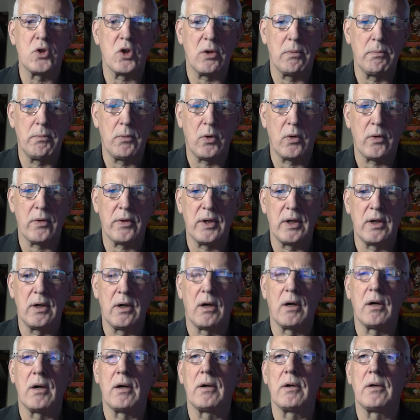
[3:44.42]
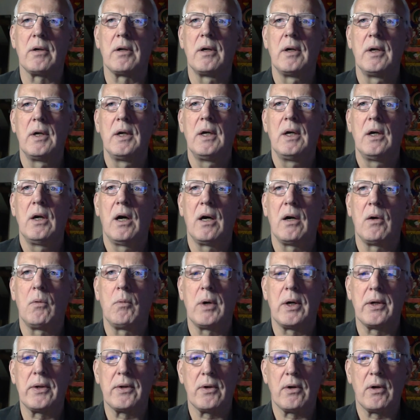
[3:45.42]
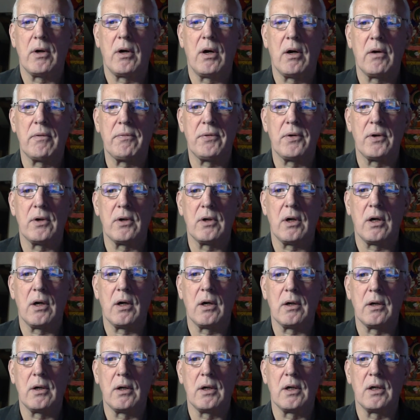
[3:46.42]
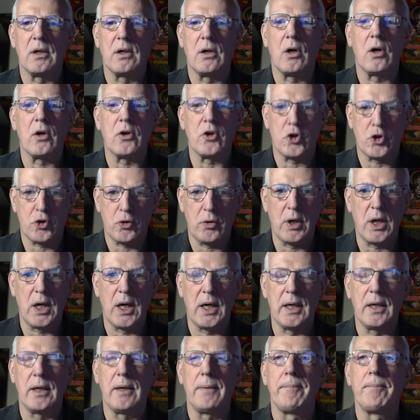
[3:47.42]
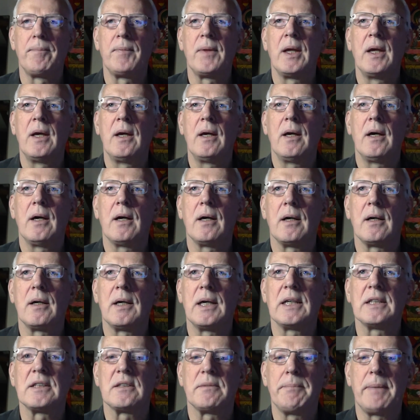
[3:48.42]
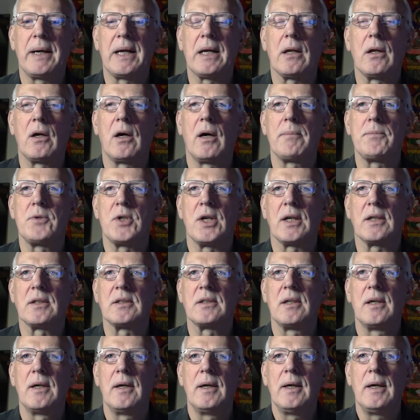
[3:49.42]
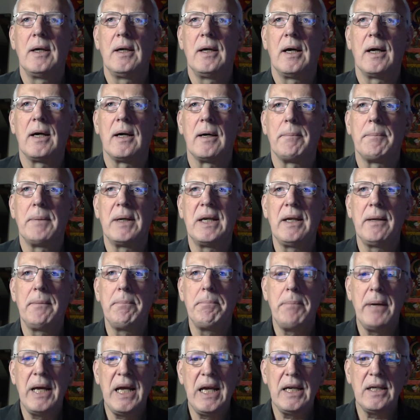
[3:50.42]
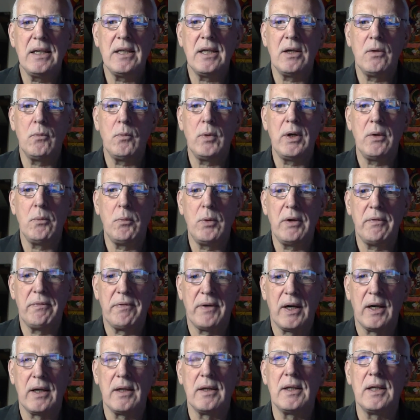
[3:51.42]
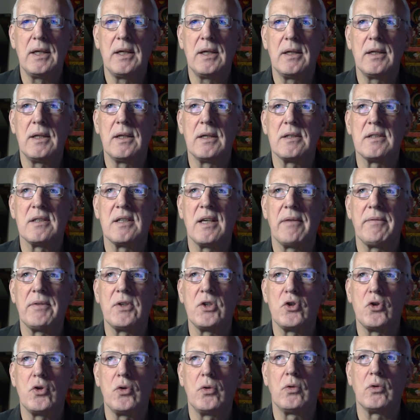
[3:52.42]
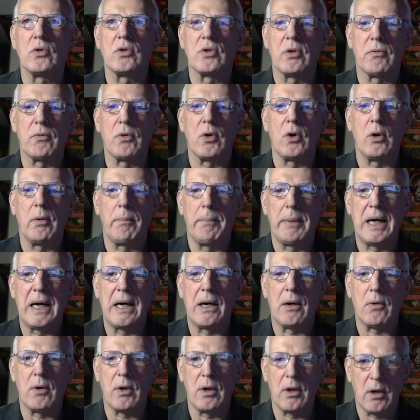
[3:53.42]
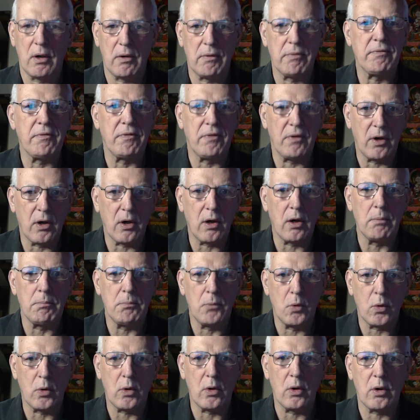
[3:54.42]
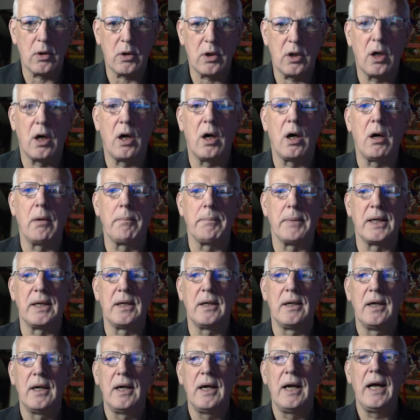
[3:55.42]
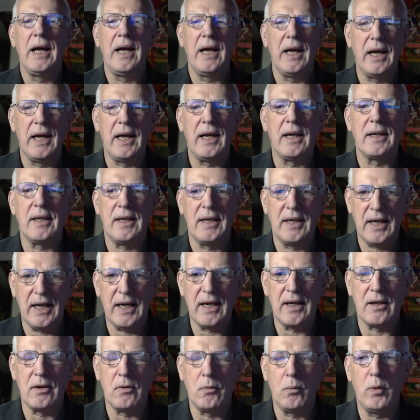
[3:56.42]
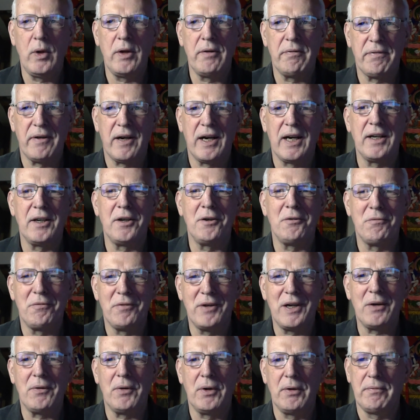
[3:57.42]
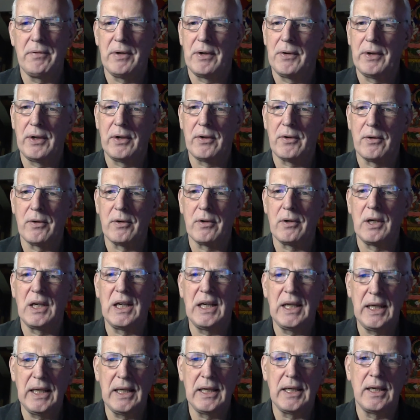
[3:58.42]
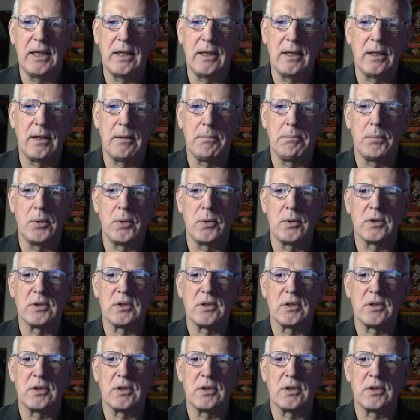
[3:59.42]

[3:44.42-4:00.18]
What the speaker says: more than art, where they're offered on a shrine as metal objects. But in painting, we find the 7 jewels of royal power are far more common. And again, we find it very, very early in Indian Buddhist